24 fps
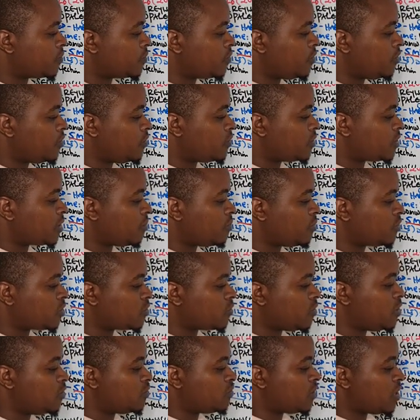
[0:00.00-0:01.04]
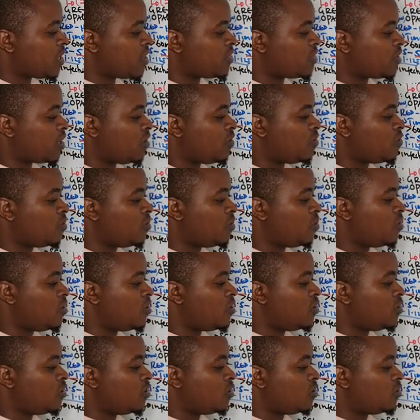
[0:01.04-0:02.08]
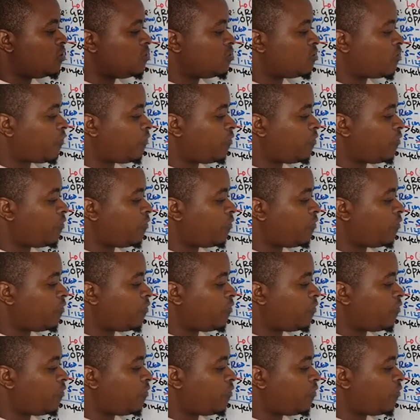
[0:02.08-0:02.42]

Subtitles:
Use absolute ethanol to